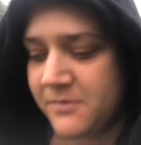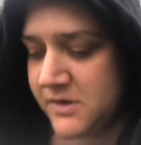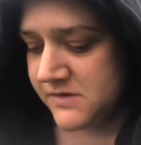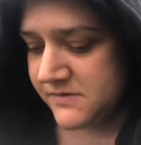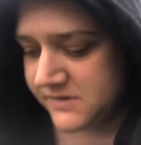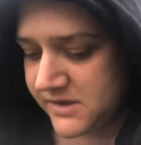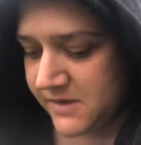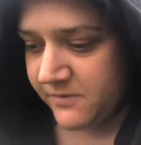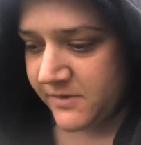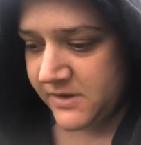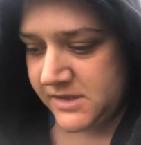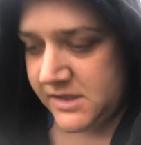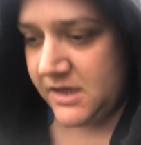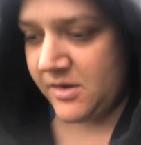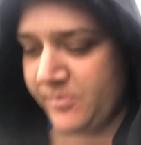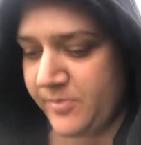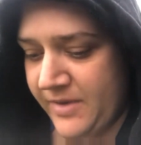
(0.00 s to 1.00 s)
For some reason
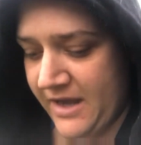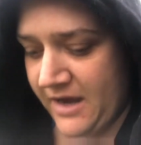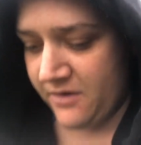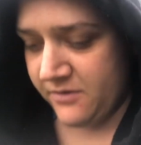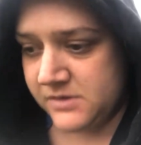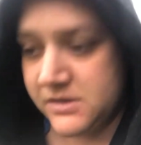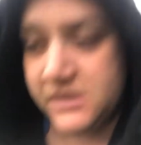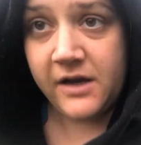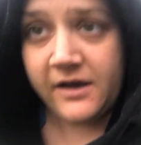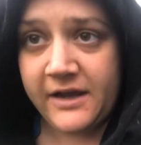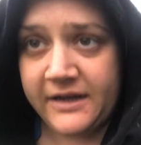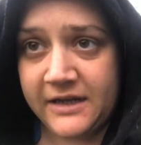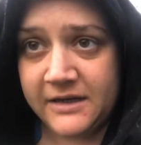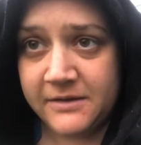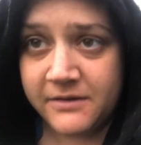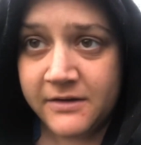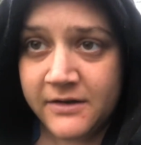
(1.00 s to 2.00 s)
our power was dying
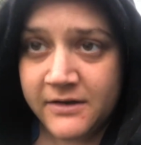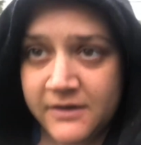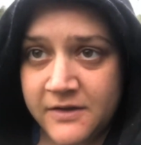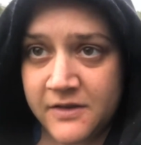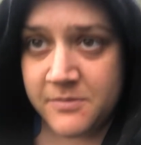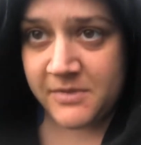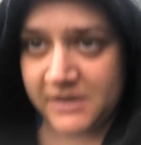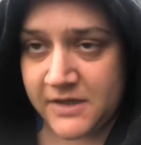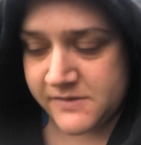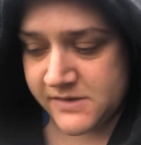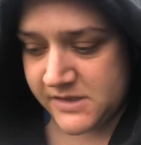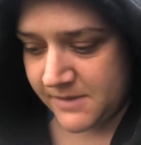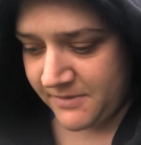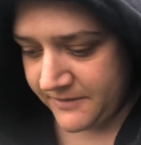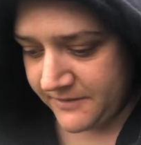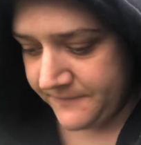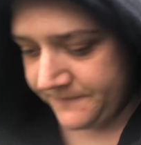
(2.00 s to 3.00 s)
in the middle of
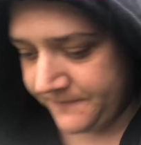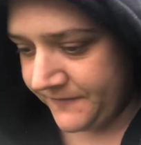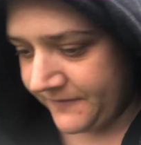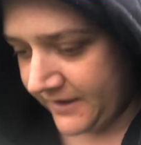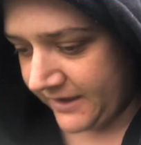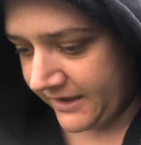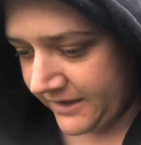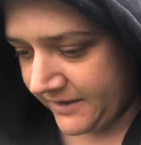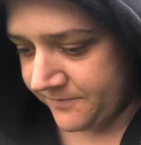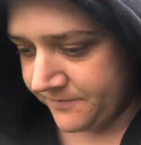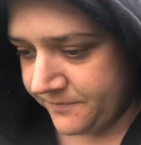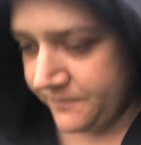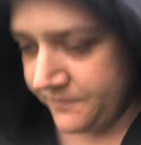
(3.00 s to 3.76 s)
summer, and